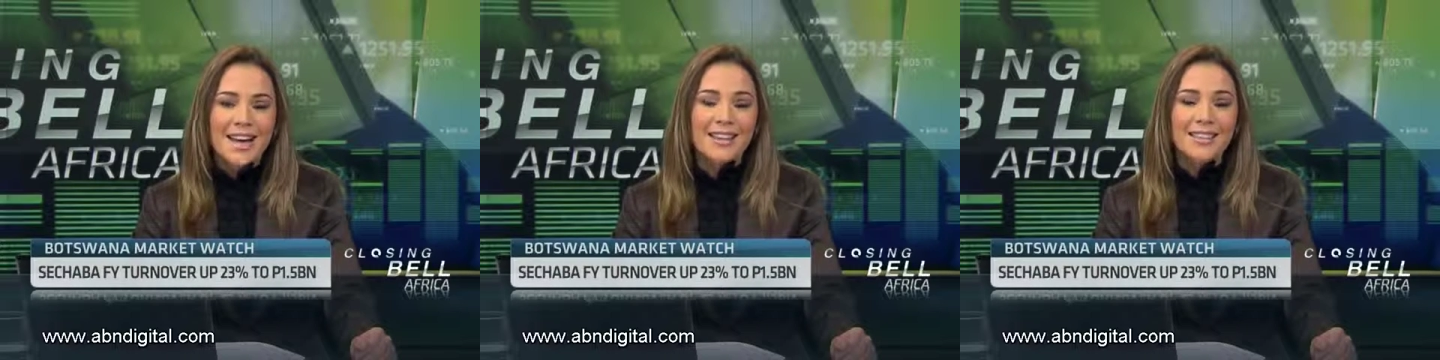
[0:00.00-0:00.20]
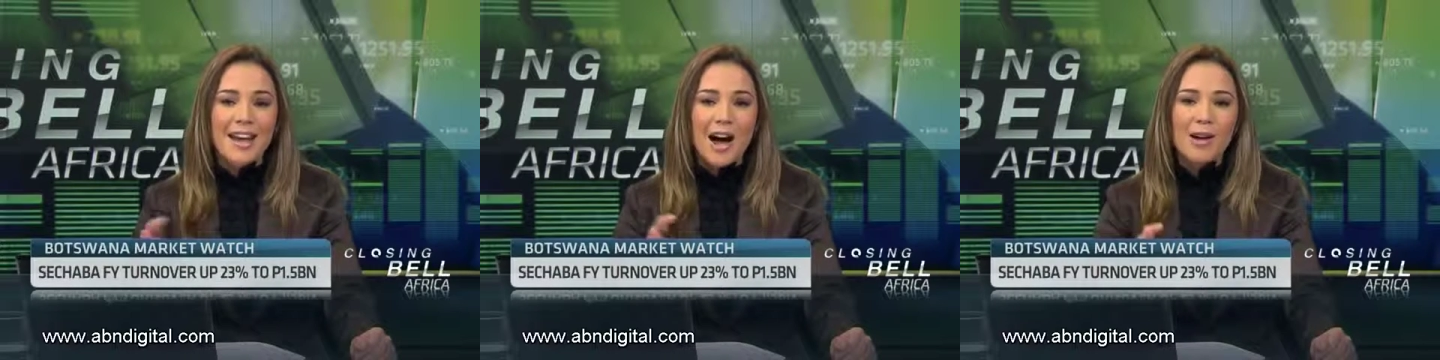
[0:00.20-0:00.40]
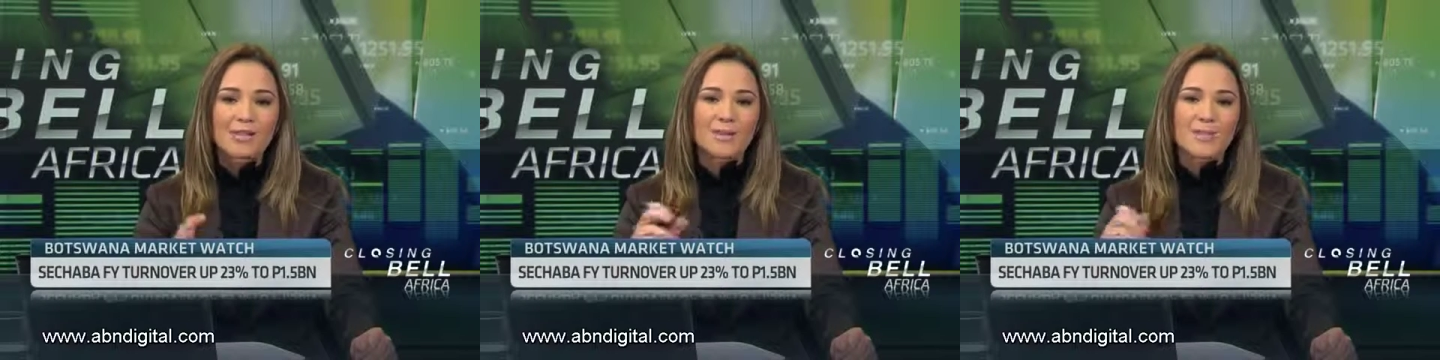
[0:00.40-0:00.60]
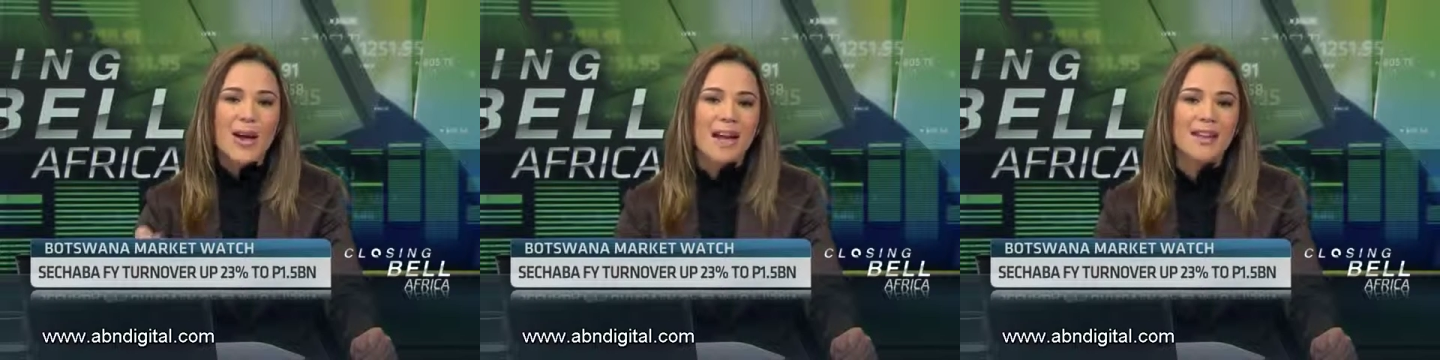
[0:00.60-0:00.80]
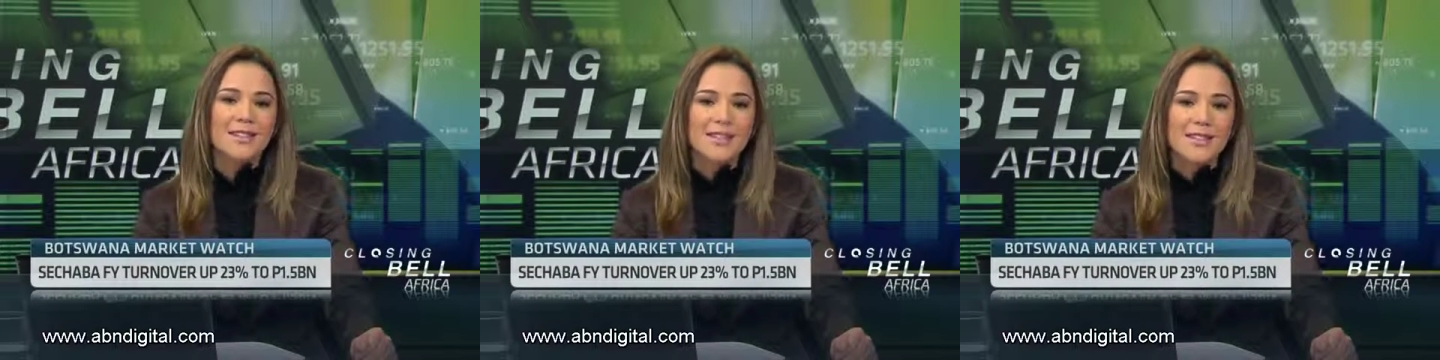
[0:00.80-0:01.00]
that
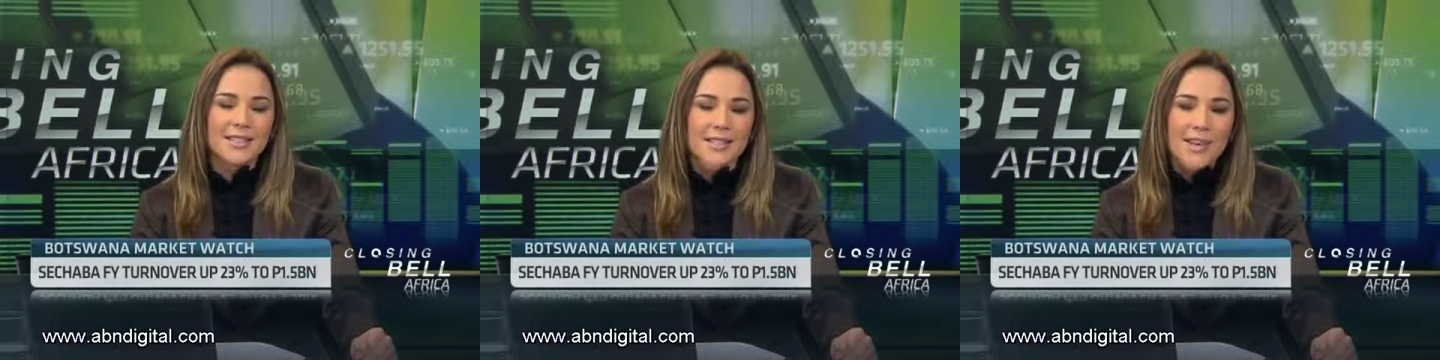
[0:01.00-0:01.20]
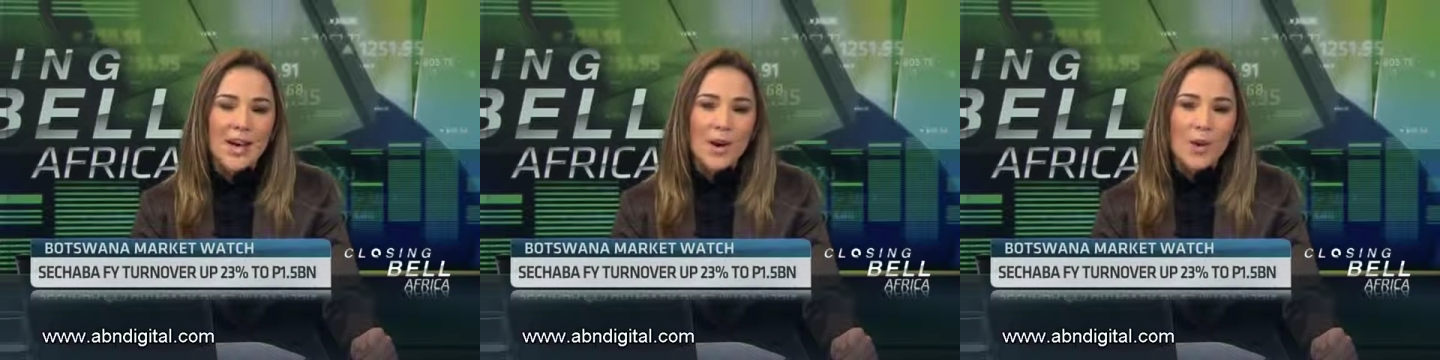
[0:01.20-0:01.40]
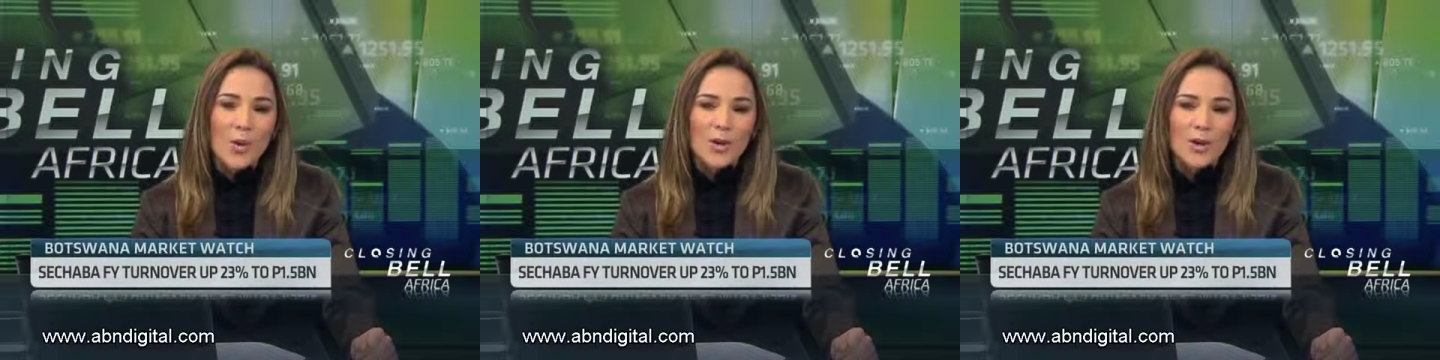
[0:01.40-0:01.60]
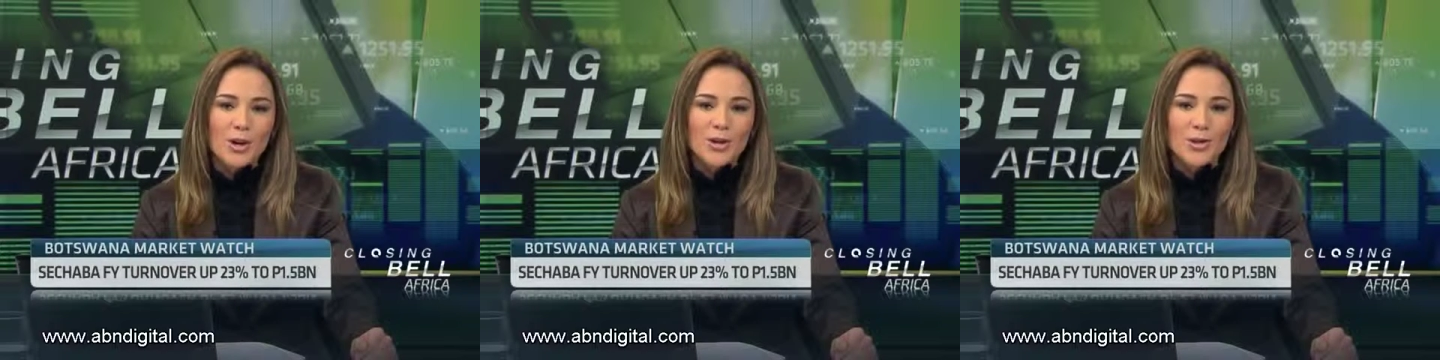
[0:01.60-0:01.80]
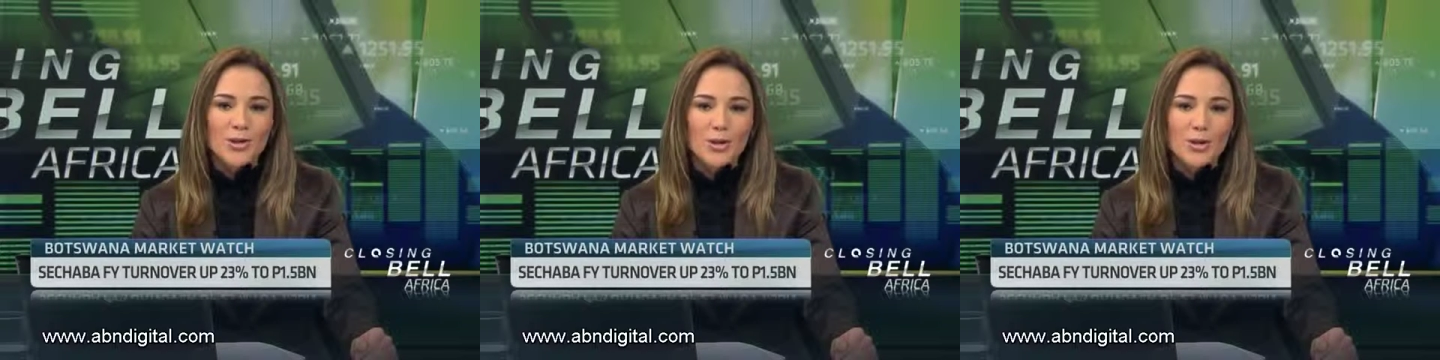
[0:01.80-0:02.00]
counterbalances all the
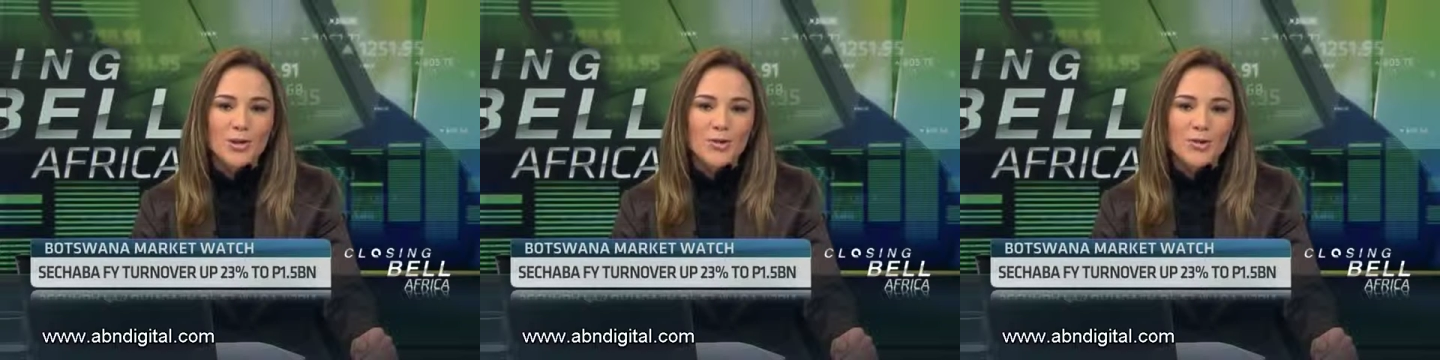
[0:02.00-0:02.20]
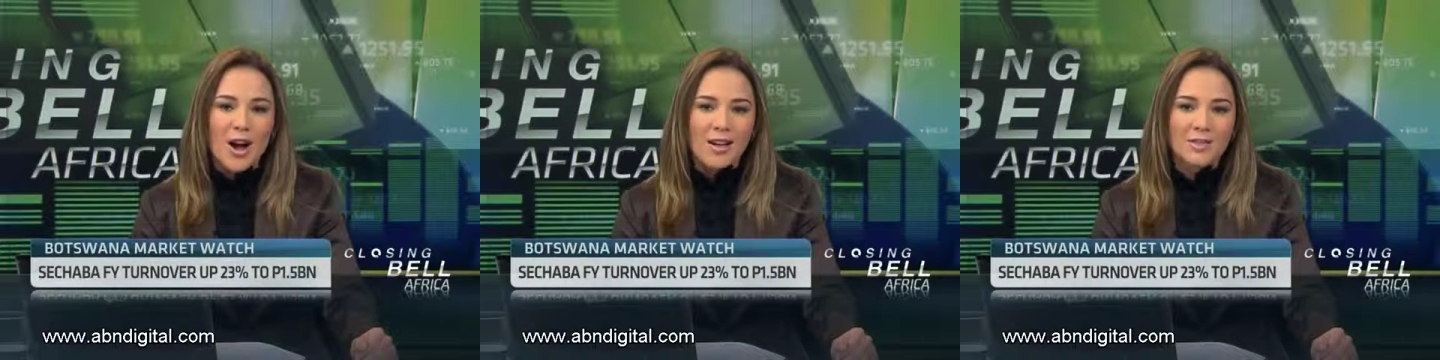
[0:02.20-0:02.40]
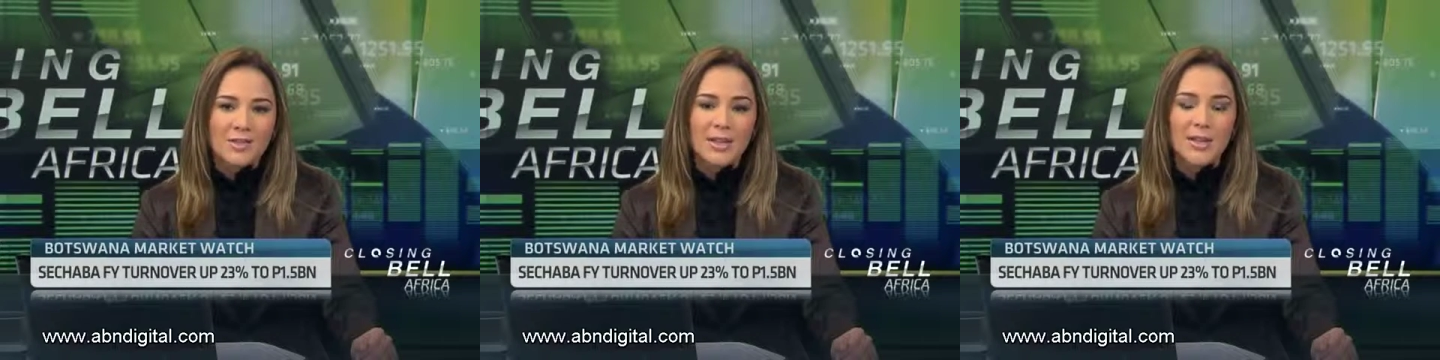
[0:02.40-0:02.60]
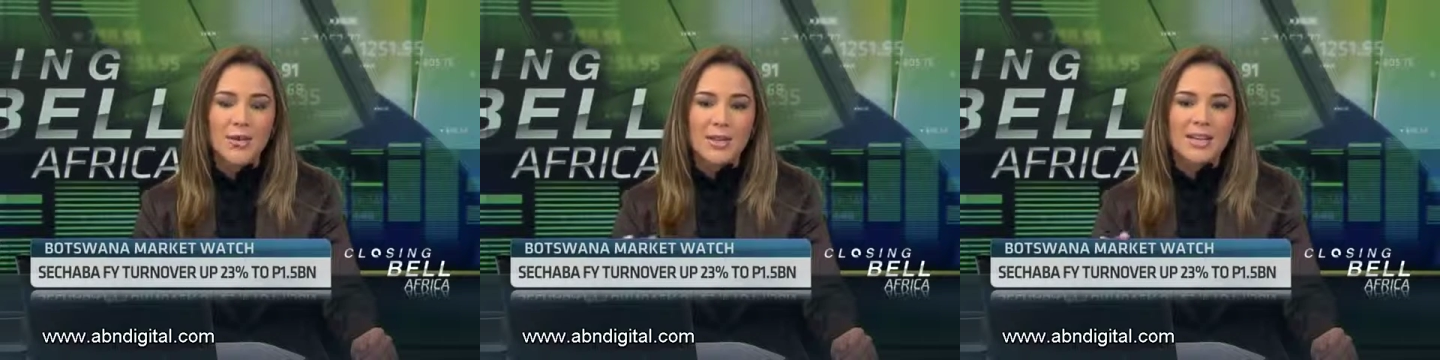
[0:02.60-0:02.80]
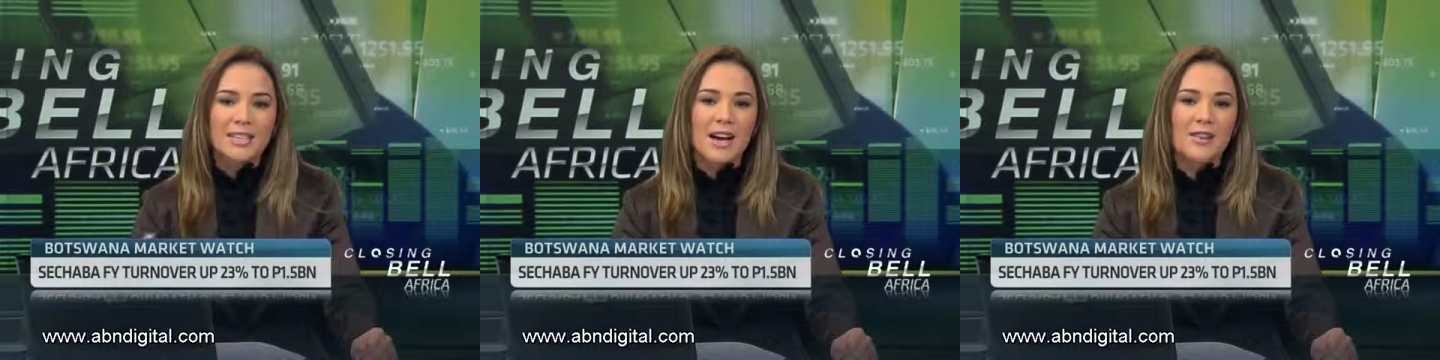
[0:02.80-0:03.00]
concerns around
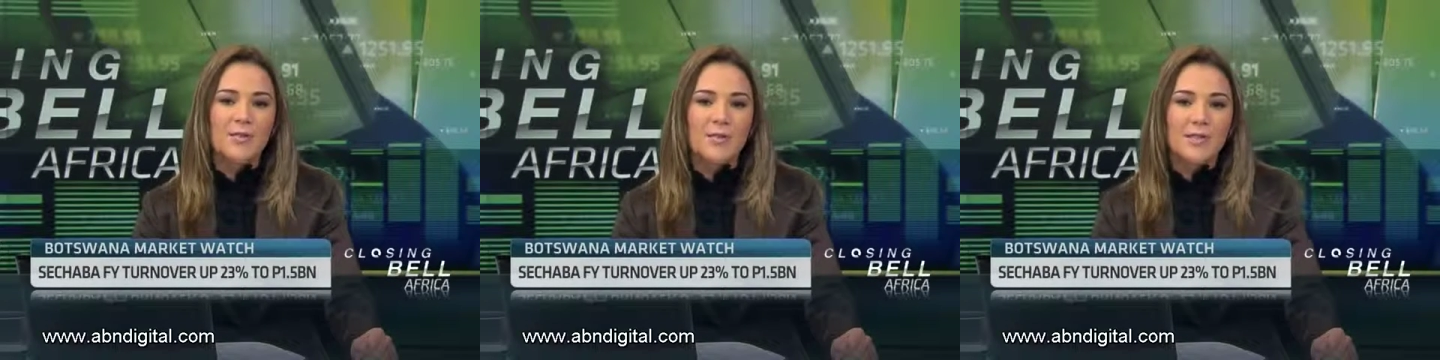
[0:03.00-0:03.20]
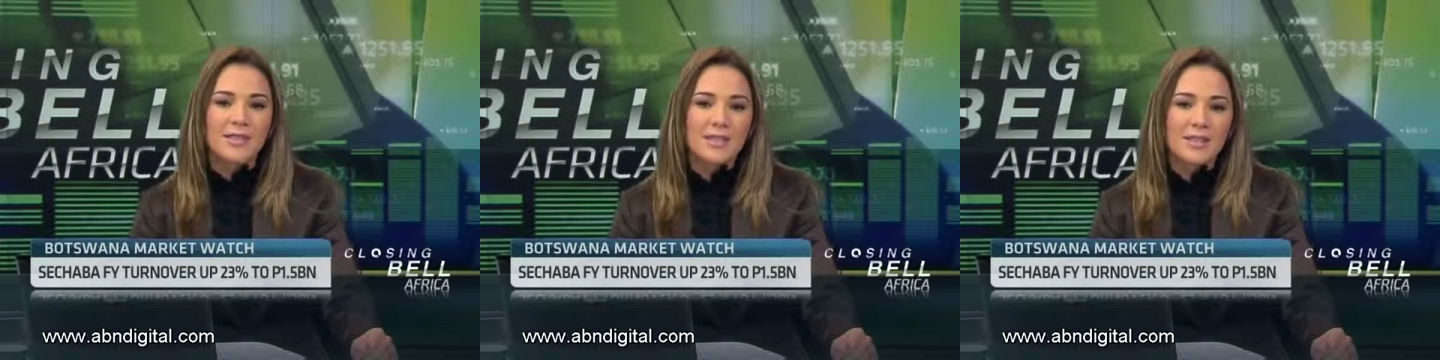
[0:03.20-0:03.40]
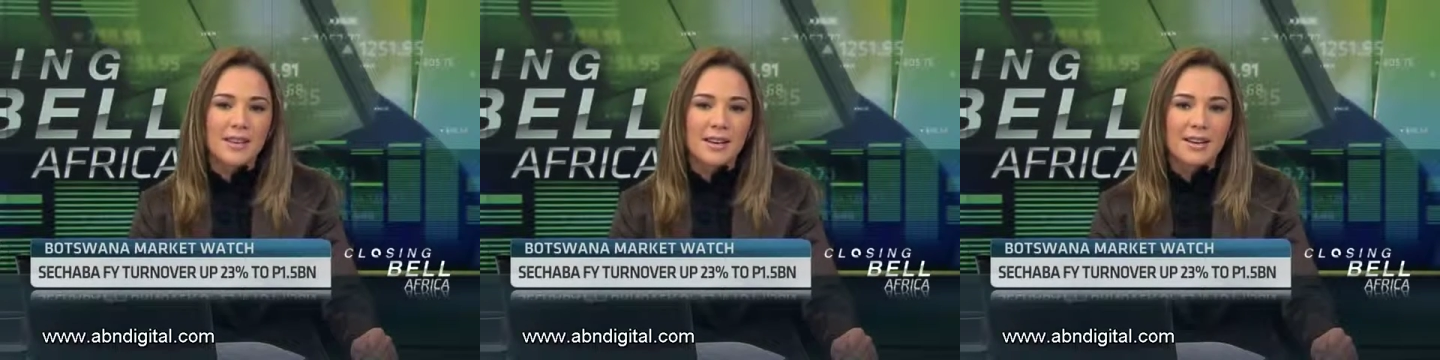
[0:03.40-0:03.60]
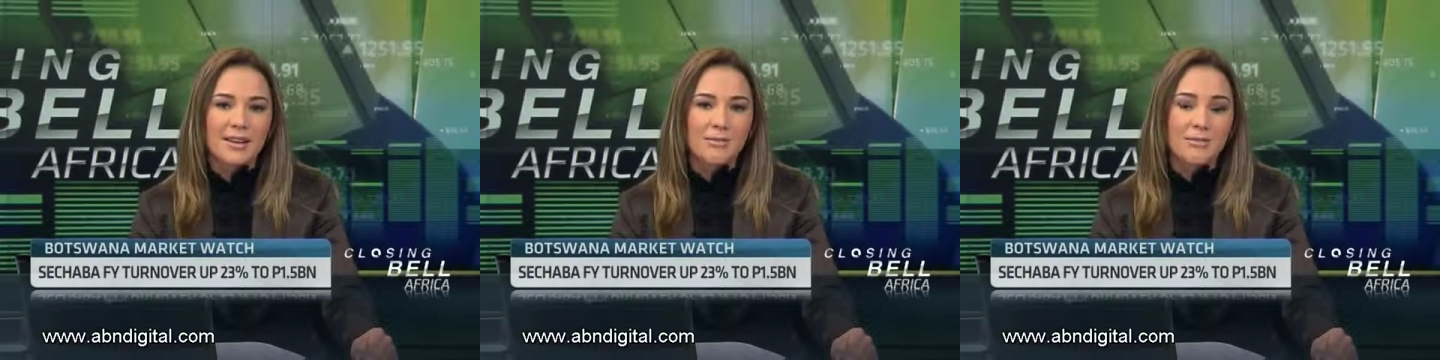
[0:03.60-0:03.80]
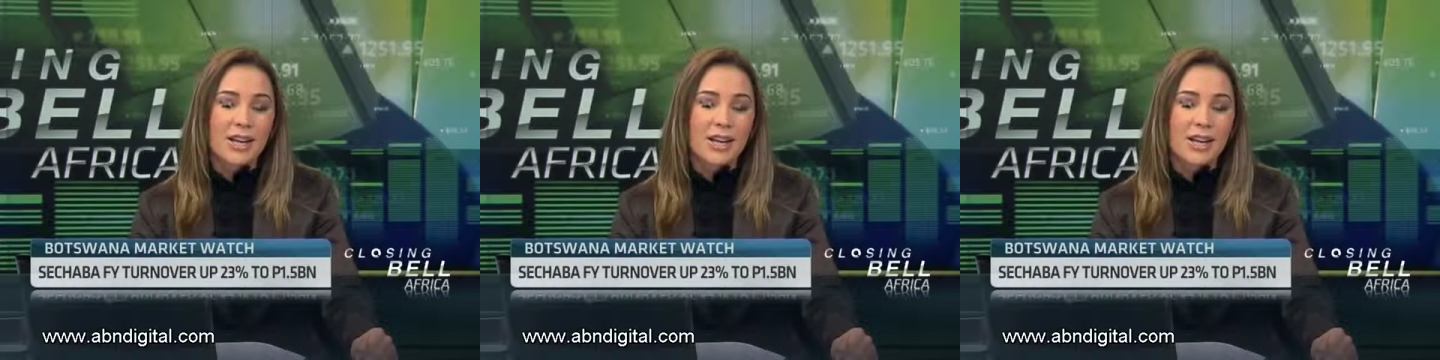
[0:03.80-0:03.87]
increased government uh,